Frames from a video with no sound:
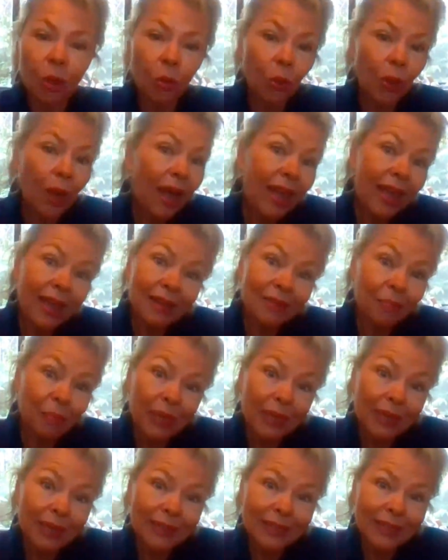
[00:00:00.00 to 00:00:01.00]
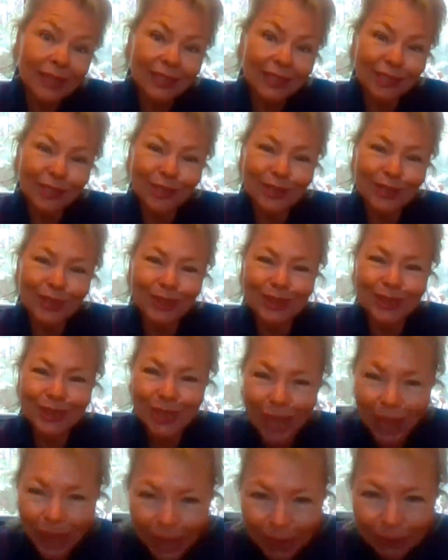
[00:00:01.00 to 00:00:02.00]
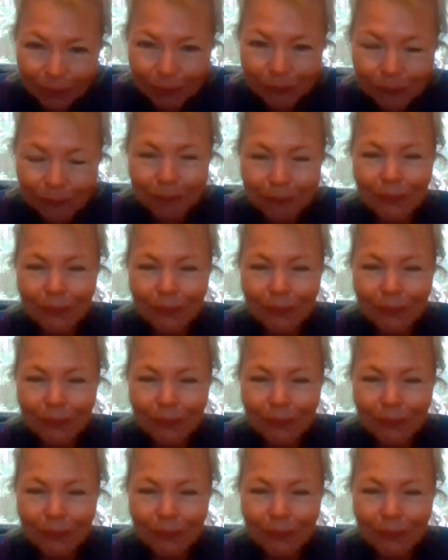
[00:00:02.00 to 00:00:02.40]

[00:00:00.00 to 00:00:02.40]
Well, I hadn't paid attention to the time.